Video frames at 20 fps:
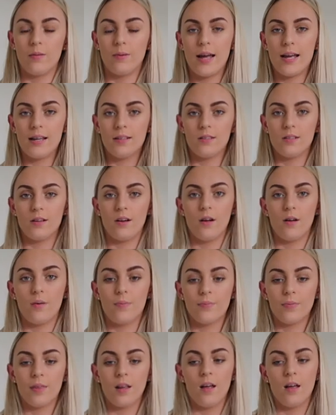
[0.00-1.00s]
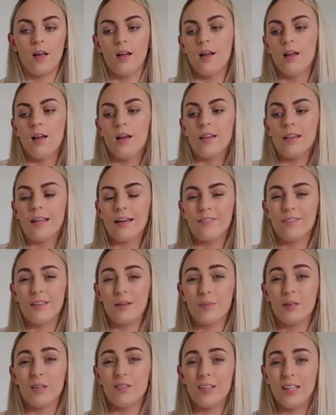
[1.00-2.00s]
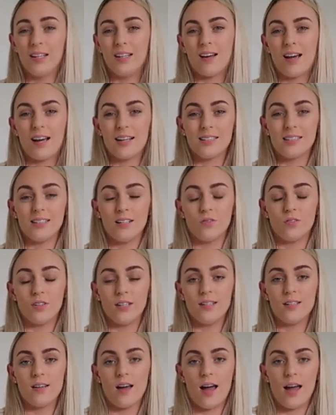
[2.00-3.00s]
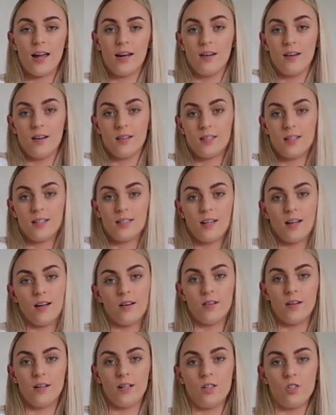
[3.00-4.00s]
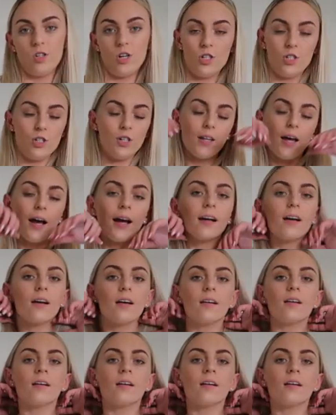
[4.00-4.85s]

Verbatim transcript: the way, so they fit me really nice and really tight and as I said I already showed you like